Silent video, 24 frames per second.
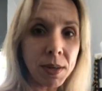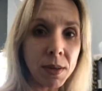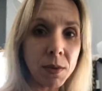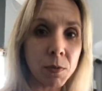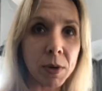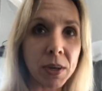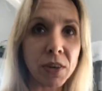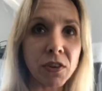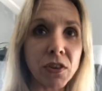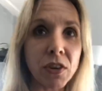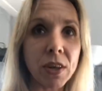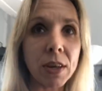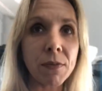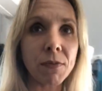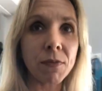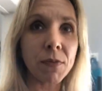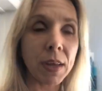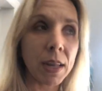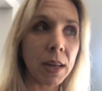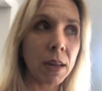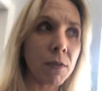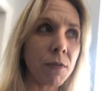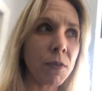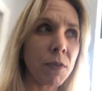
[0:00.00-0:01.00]
which if
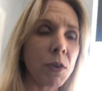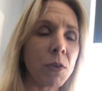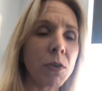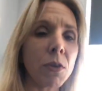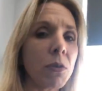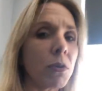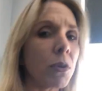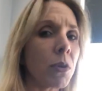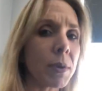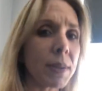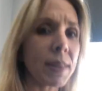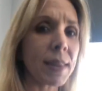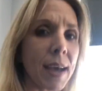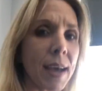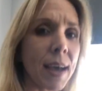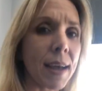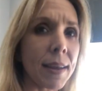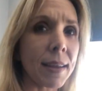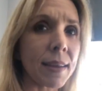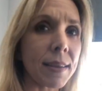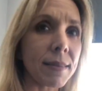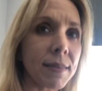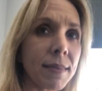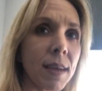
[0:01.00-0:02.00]
any of you don't know what that
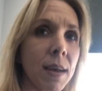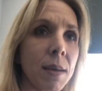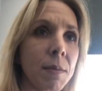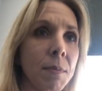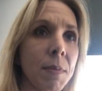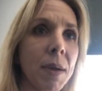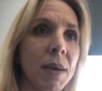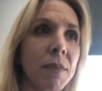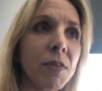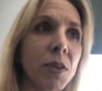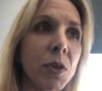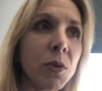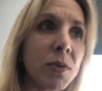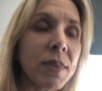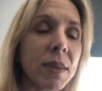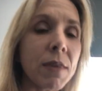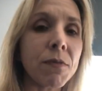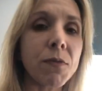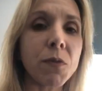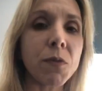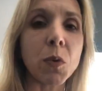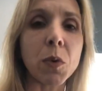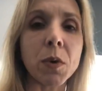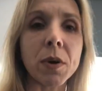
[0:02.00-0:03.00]
is, I've used it
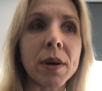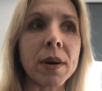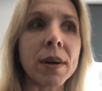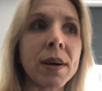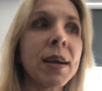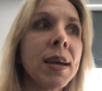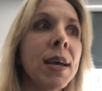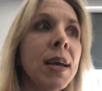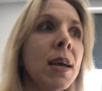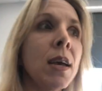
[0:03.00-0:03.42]
for